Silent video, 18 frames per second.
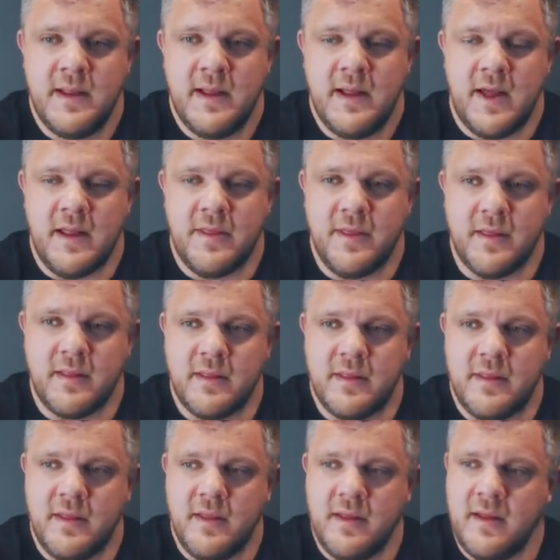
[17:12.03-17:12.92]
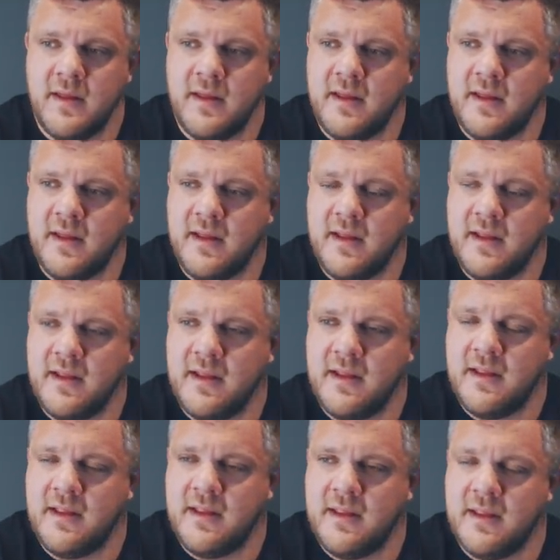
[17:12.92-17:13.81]
I think the
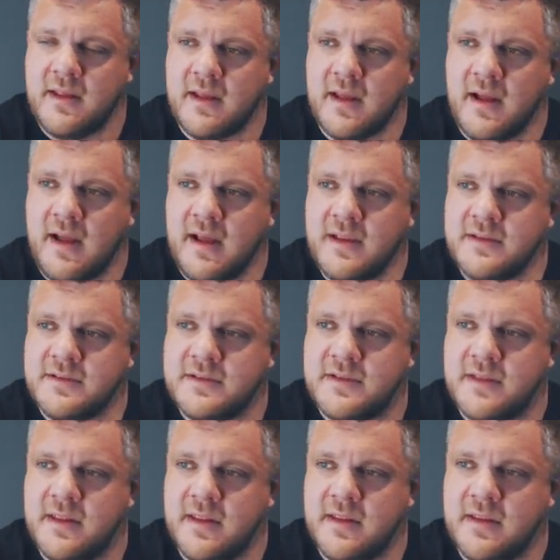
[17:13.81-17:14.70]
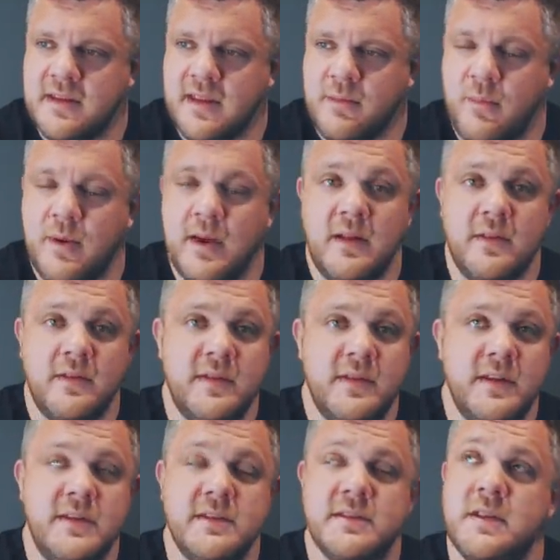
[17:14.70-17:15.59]
guys that did well in
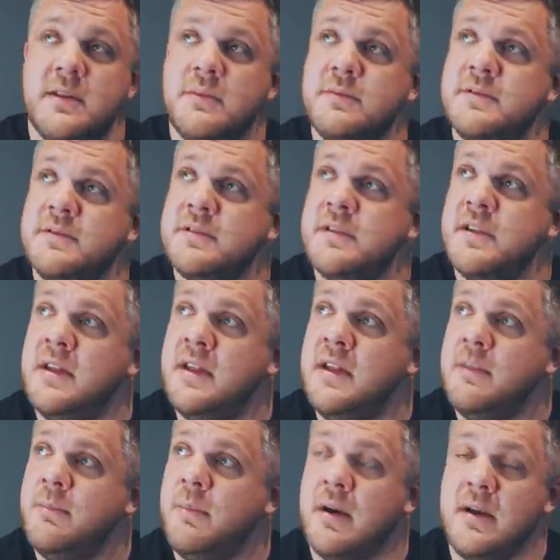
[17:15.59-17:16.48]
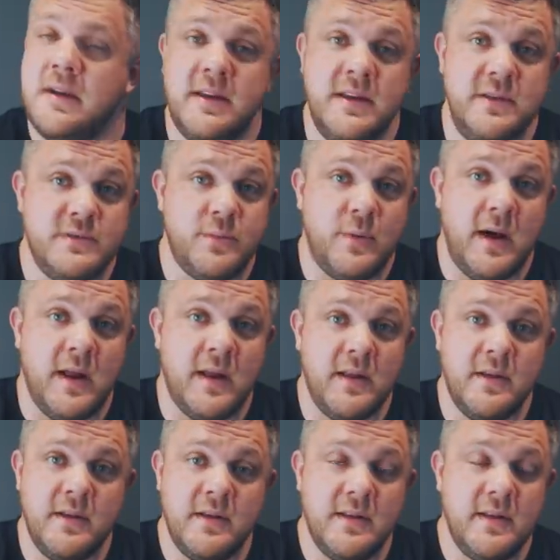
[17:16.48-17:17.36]
these, it was Martins won
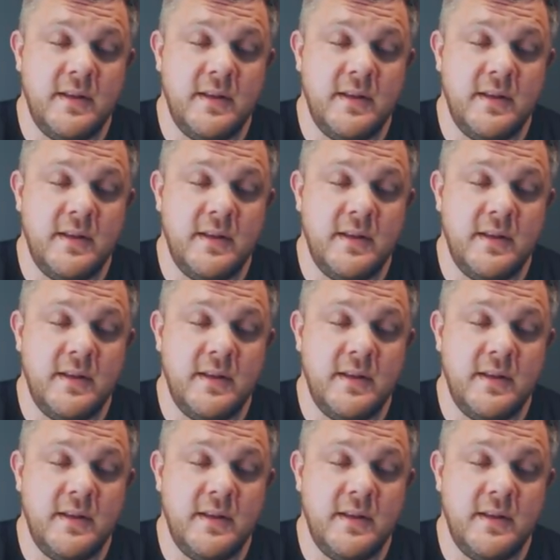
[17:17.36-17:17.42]
it,